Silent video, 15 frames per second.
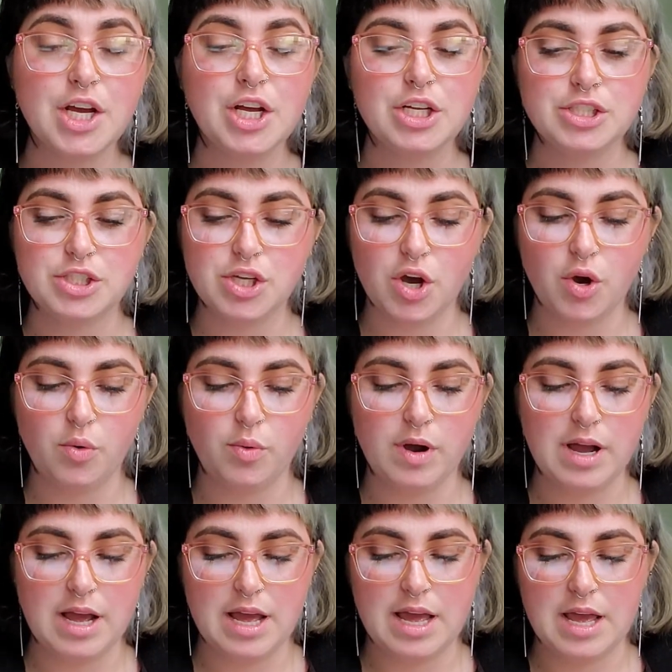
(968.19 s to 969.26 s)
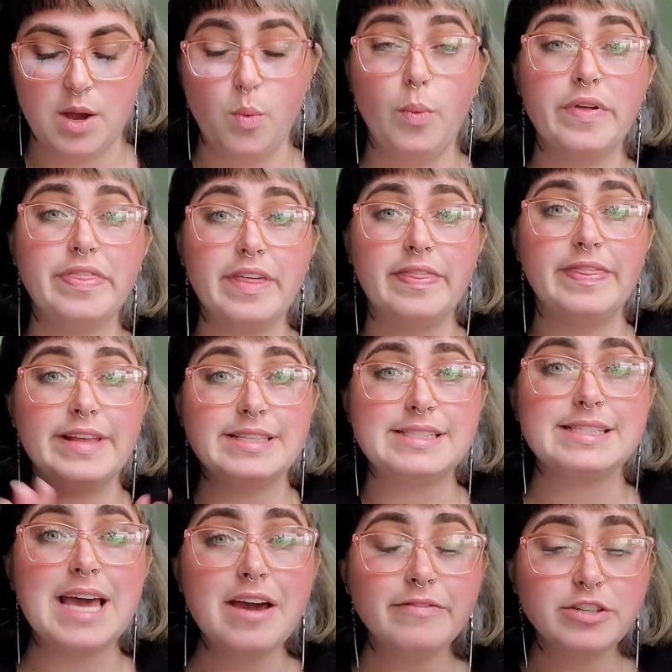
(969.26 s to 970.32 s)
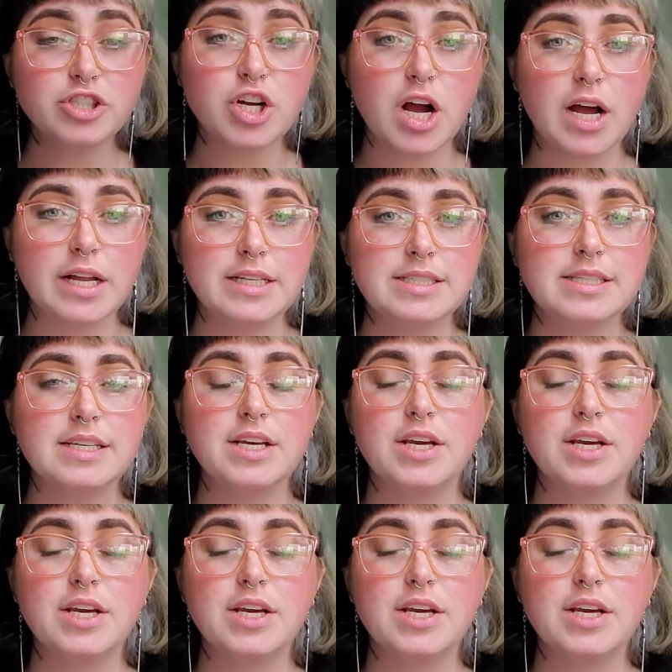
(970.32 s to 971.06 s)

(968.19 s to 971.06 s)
So within this scavenger hunt,